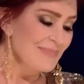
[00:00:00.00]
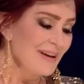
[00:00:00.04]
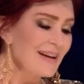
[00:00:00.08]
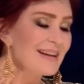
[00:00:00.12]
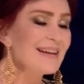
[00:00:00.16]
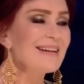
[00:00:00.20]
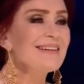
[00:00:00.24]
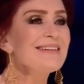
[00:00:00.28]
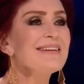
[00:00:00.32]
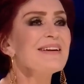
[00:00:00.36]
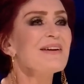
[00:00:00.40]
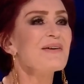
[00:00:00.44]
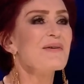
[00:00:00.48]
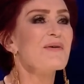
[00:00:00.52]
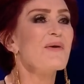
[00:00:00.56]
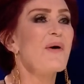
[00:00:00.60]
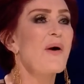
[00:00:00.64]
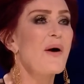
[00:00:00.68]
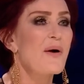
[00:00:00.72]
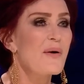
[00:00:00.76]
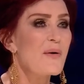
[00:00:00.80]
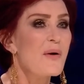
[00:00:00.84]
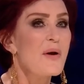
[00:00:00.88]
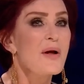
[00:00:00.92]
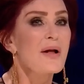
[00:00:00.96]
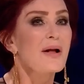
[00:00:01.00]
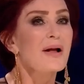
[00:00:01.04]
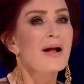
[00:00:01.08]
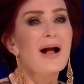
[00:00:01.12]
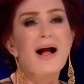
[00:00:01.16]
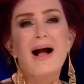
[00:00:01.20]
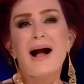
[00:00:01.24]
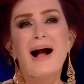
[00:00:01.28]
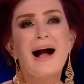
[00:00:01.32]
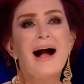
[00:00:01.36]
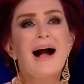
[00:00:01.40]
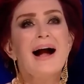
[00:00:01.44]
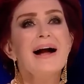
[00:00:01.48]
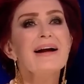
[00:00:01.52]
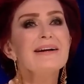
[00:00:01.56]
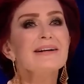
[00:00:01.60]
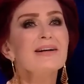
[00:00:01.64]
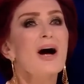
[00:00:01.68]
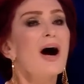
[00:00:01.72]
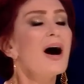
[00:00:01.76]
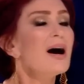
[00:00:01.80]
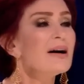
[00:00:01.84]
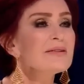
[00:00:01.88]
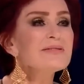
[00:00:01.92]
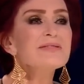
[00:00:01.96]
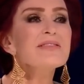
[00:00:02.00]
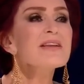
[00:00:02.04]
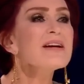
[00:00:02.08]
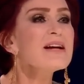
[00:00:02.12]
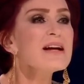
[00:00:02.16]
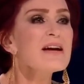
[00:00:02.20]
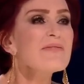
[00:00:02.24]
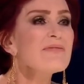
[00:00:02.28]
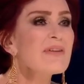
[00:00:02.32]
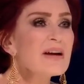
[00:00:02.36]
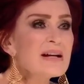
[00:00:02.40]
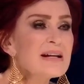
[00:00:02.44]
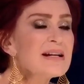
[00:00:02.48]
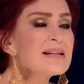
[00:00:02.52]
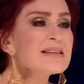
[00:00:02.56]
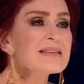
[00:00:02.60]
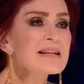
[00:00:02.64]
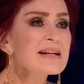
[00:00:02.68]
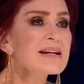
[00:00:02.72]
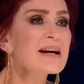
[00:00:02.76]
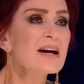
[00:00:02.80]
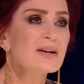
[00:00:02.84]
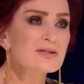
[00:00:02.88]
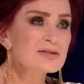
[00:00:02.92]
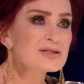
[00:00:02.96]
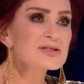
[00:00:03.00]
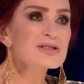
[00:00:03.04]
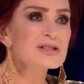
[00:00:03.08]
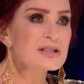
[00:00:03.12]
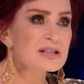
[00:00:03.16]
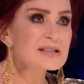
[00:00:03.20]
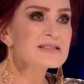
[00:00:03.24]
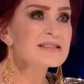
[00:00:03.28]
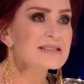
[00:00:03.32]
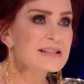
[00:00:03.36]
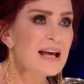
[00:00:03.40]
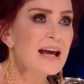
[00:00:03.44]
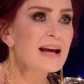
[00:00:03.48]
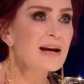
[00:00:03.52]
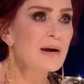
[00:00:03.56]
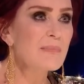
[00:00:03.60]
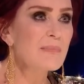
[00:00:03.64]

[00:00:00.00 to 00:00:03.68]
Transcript: mean, I can't think of anything else to say